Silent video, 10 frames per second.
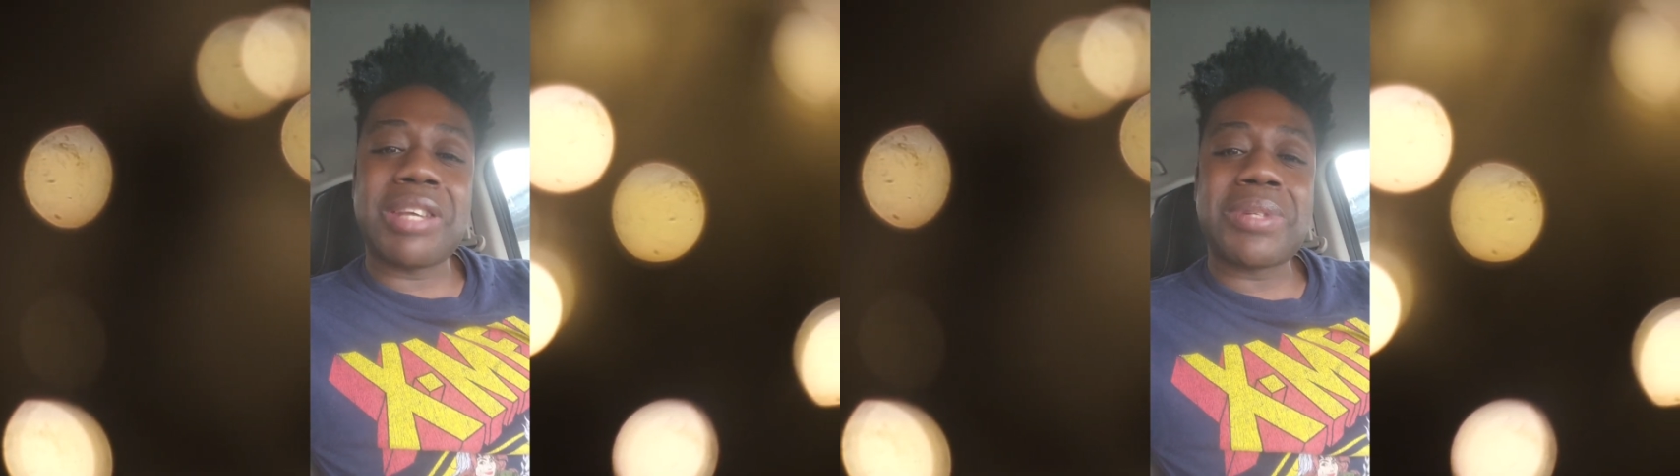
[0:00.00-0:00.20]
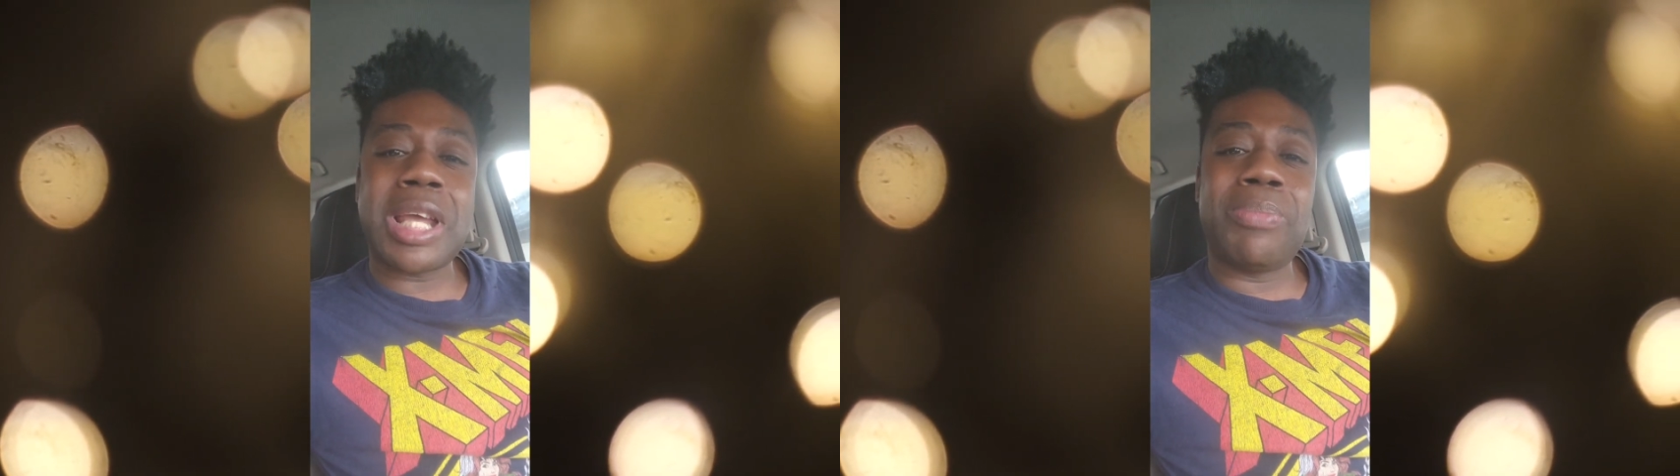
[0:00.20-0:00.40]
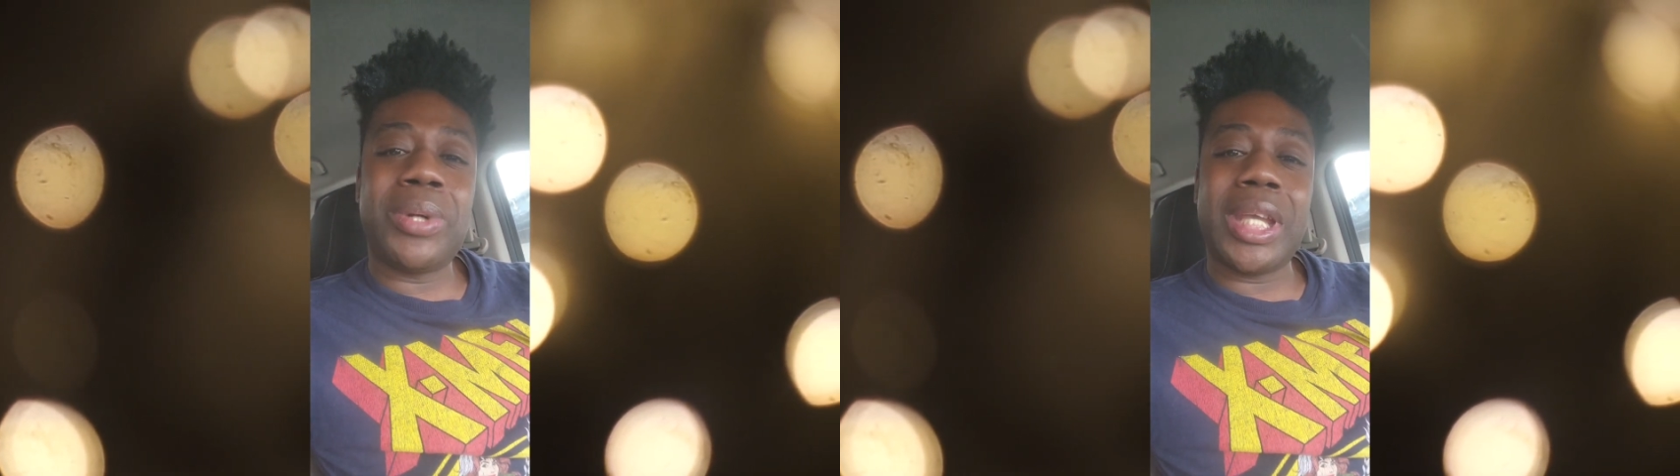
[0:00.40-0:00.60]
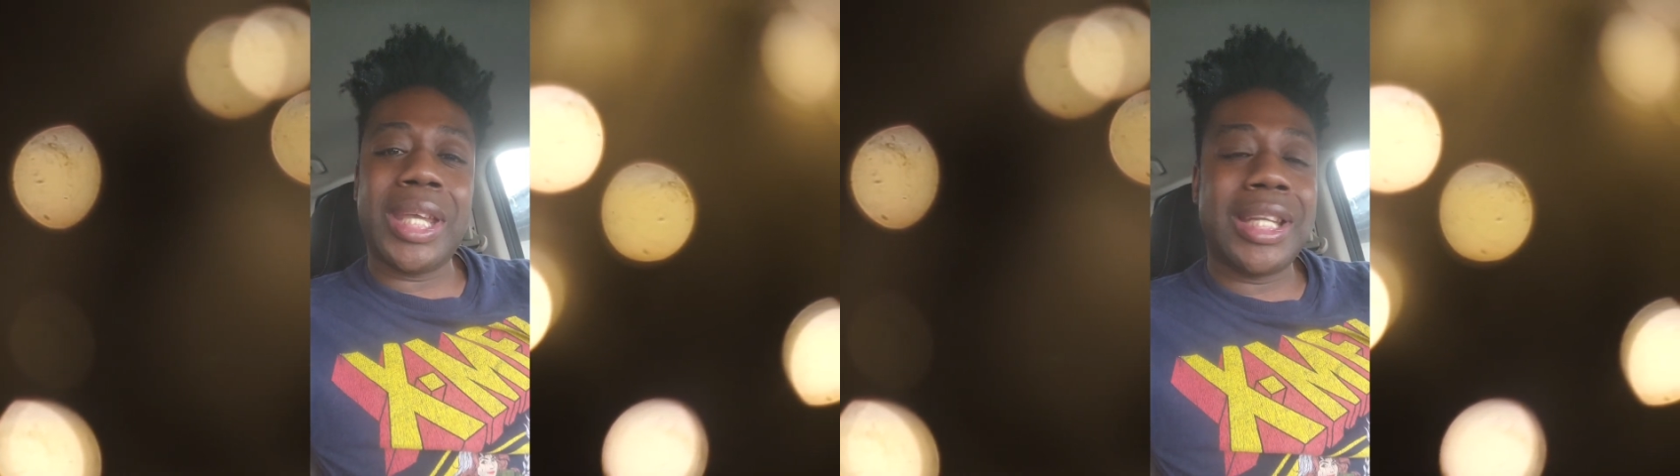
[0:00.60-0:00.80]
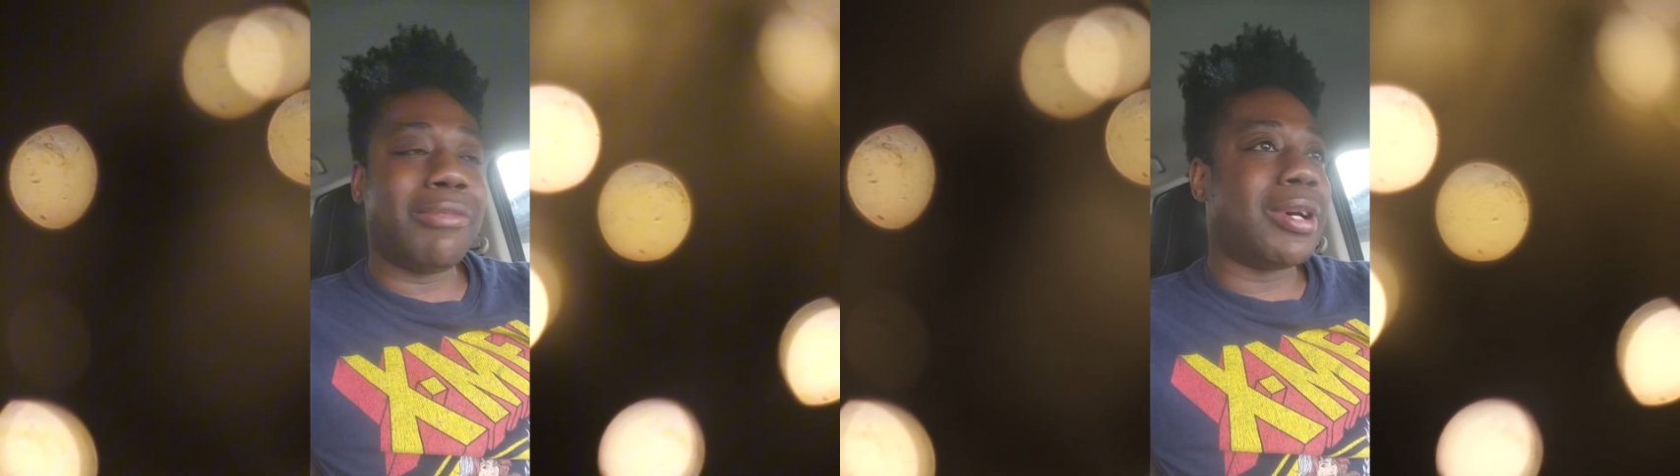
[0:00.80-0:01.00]
It was like Britt
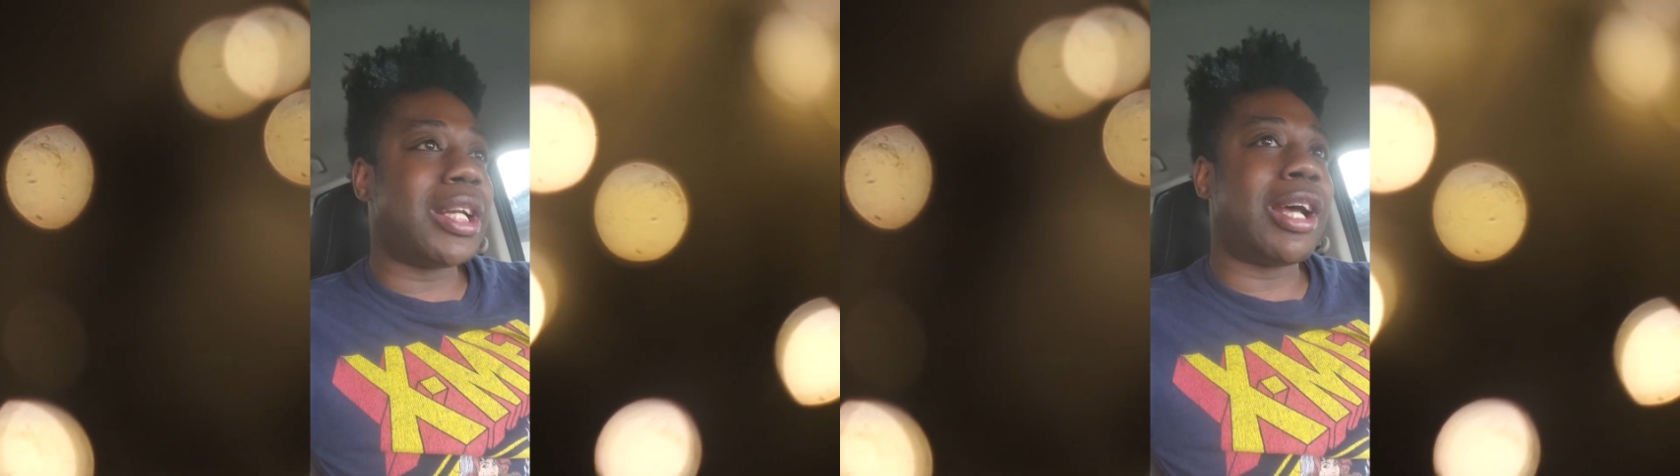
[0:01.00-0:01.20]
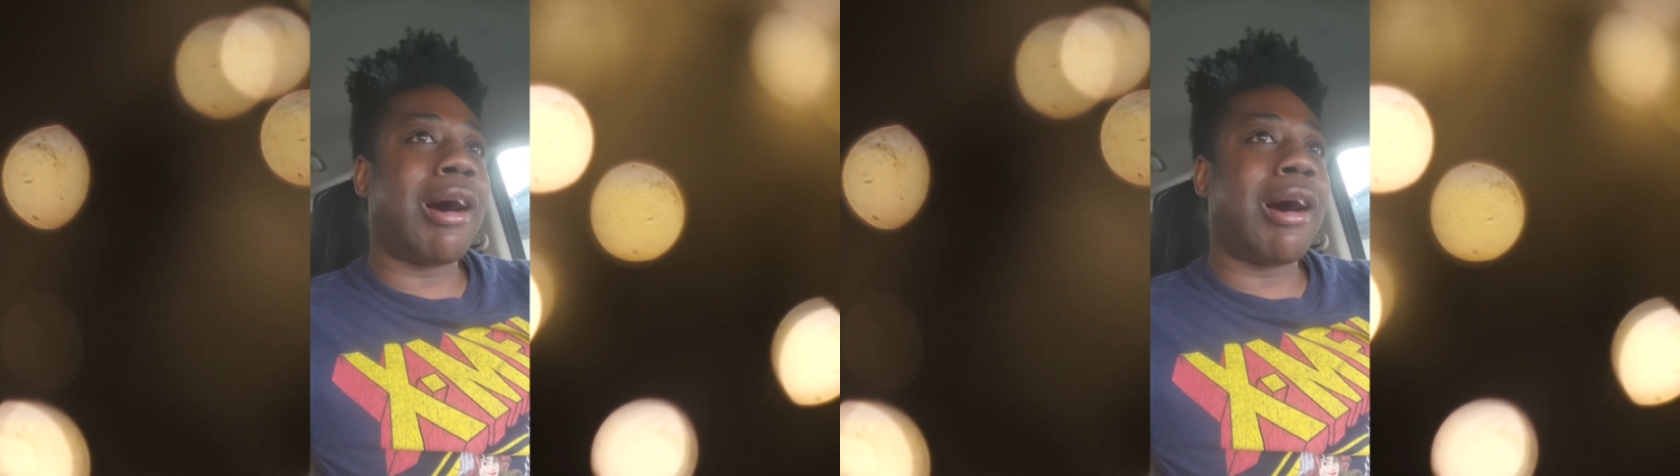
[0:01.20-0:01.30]
Edie wanted